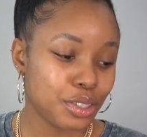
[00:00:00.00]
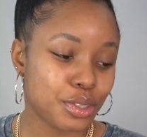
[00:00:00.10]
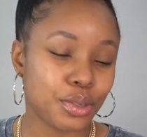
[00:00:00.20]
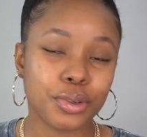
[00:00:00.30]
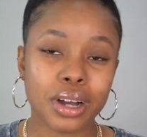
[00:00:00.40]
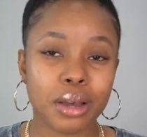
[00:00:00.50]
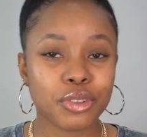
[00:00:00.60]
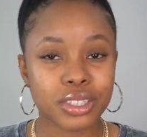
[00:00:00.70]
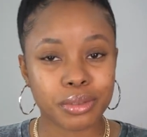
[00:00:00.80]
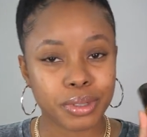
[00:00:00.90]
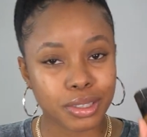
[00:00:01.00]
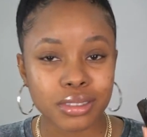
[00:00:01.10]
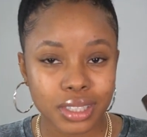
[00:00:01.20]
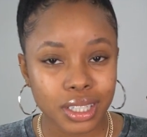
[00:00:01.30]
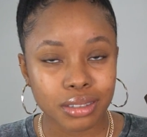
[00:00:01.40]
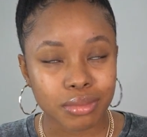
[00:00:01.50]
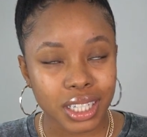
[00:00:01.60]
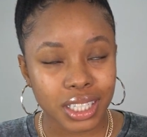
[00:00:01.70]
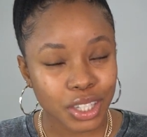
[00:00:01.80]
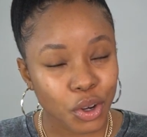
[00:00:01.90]
So I'm going to be using
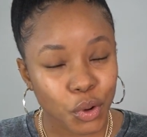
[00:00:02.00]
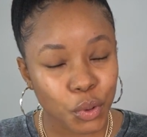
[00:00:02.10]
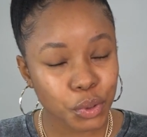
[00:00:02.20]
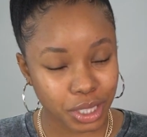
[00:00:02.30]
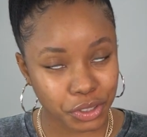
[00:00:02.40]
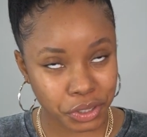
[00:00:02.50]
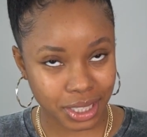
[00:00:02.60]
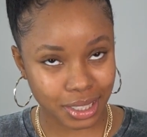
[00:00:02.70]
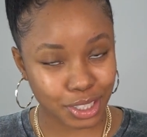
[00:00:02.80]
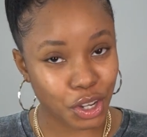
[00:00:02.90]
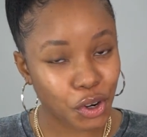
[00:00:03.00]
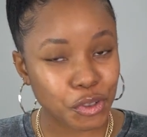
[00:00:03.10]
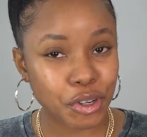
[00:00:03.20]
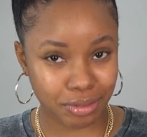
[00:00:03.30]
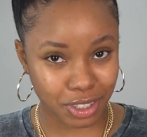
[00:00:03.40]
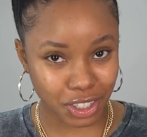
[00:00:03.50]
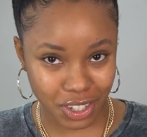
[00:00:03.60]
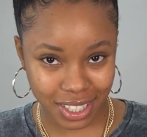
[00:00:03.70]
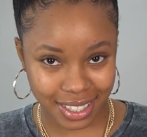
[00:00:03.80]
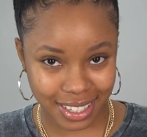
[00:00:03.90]
my Holy Grail Revlon
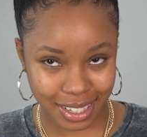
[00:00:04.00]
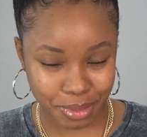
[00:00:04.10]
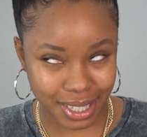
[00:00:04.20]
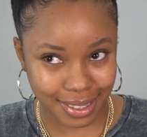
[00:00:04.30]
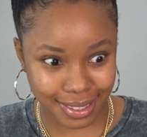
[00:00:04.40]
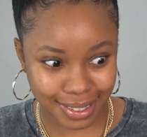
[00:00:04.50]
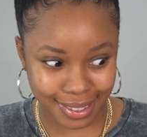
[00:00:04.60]
Colorstay because